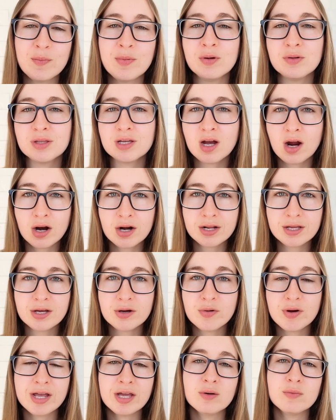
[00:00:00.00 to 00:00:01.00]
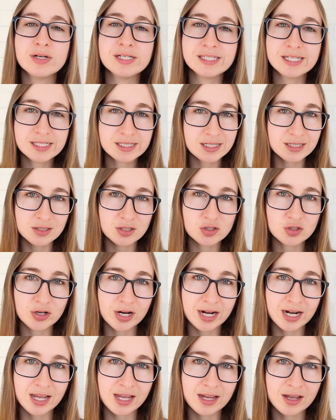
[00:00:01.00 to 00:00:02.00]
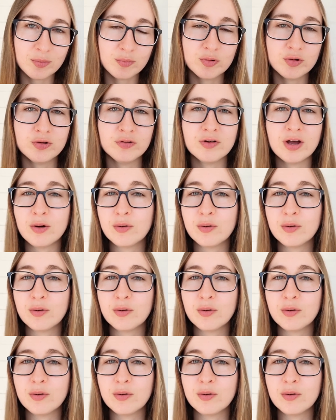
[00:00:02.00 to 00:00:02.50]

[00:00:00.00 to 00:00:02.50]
both cardio and resistance training improve